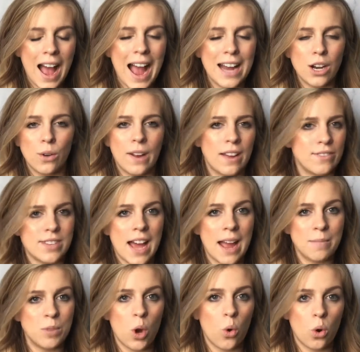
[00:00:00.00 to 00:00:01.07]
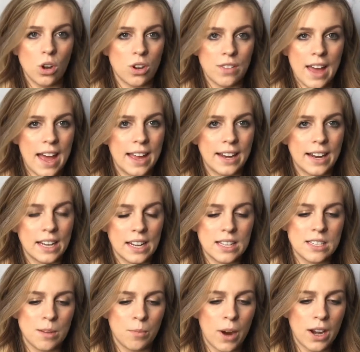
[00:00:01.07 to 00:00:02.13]
I don't have time to order that and I
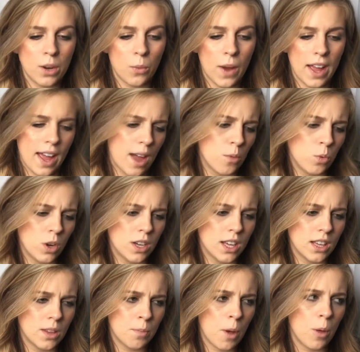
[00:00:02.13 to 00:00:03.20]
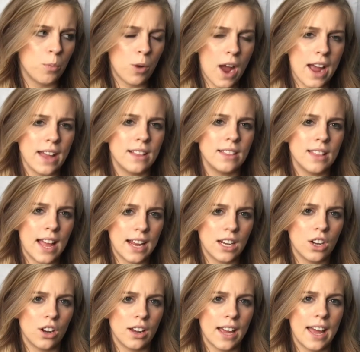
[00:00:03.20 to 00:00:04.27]
need some right away, I would get the Pulp Riot
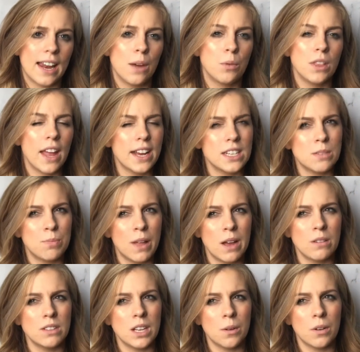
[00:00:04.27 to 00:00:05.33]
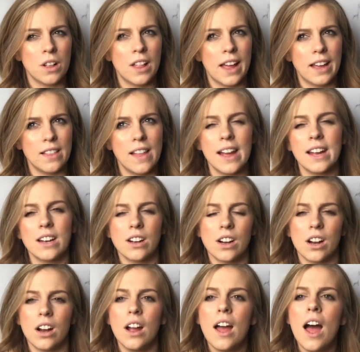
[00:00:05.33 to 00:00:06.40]
lightener again. I would like to play with their clay
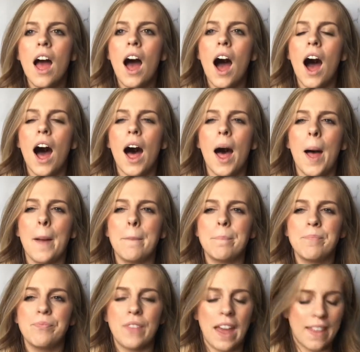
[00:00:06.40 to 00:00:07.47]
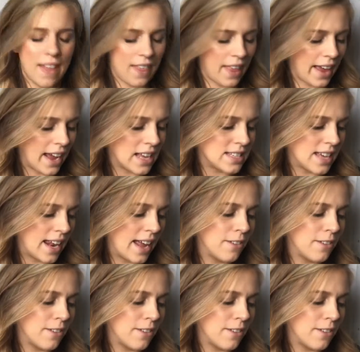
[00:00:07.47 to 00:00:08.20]
lightener. And then, like I said,